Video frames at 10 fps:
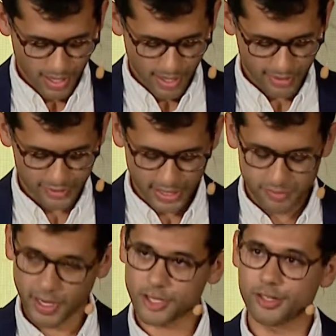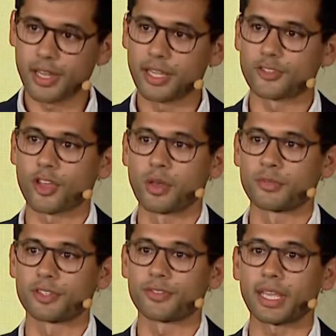There's innovation in
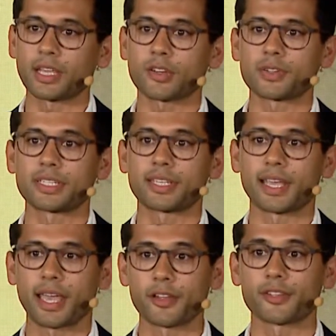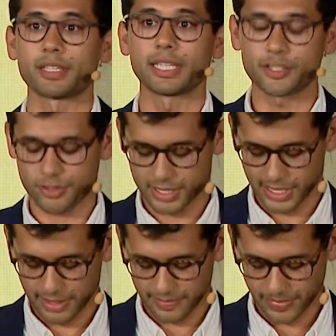terms of increasing health
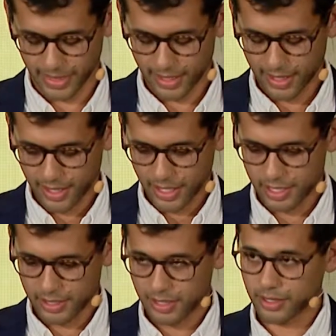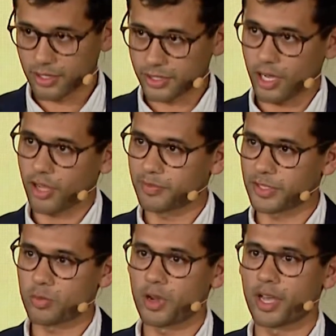literacy. In Dr.
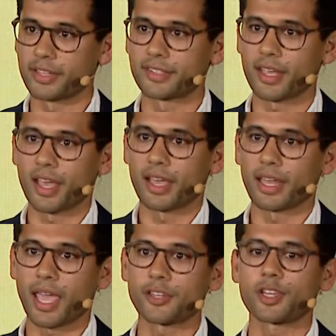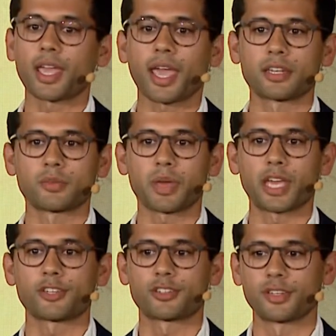Hoffman's words, an educated
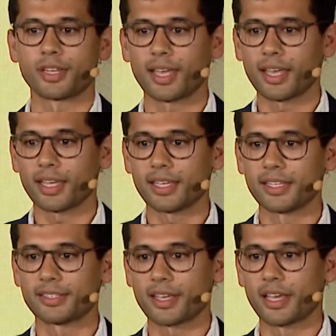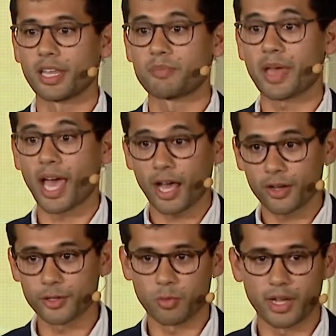patient is an
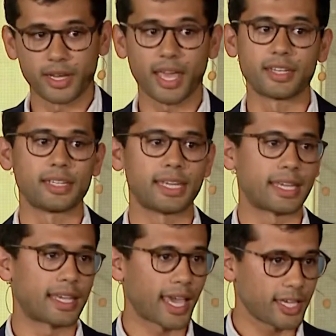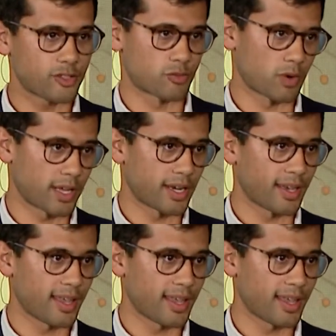empowered one and an engaged one.